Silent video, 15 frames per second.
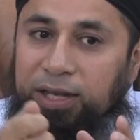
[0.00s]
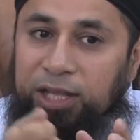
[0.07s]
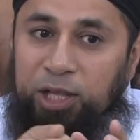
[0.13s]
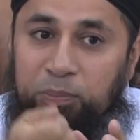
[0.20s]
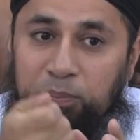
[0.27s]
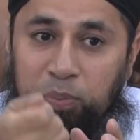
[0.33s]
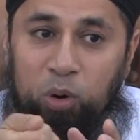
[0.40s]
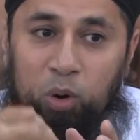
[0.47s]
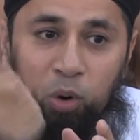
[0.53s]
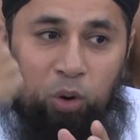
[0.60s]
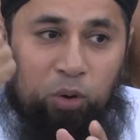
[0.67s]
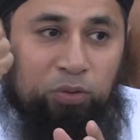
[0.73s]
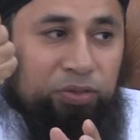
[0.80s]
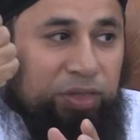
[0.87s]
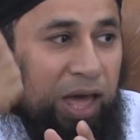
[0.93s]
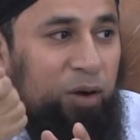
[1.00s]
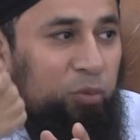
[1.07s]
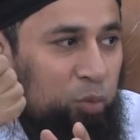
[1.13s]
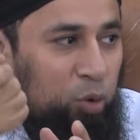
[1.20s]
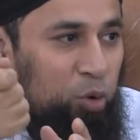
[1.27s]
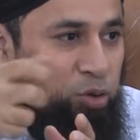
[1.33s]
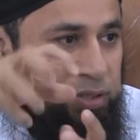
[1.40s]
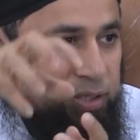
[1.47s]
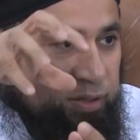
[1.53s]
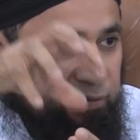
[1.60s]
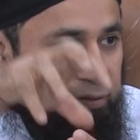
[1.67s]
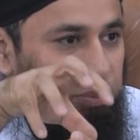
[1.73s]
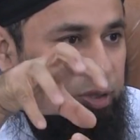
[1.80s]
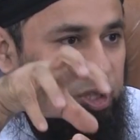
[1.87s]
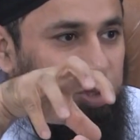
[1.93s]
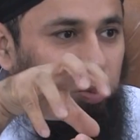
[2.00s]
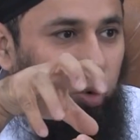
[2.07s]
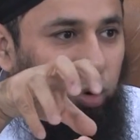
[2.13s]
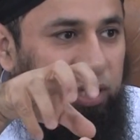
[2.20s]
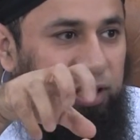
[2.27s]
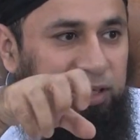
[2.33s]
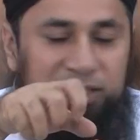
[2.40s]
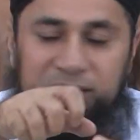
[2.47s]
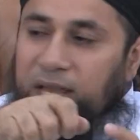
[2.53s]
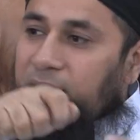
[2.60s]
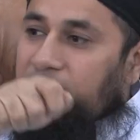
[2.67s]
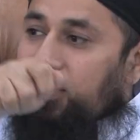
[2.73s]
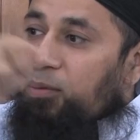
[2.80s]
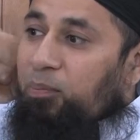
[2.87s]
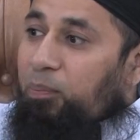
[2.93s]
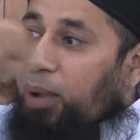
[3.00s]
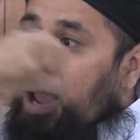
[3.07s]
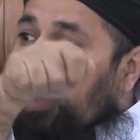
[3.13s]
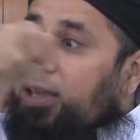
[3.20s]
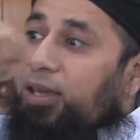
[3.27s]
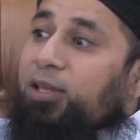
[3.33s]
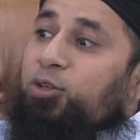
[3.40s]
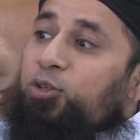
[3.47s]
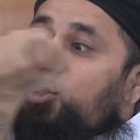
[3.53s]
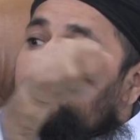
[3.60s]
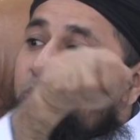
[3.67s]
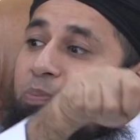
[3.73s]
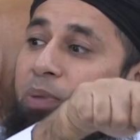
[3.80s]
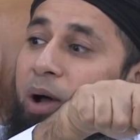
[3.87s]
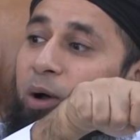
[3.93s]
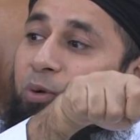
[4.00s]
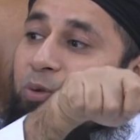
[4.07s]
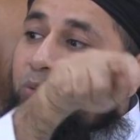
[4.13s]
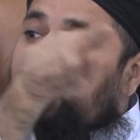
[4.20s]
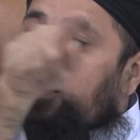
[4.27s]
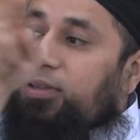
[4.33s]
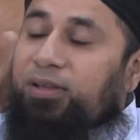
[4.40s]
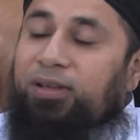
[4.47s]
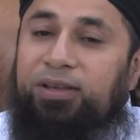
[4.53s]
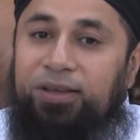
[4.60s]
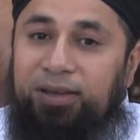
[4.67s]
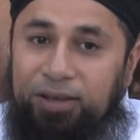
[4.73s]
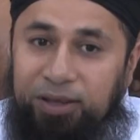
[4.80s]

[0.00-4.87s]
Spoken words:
Then he poured that water from the small container back into both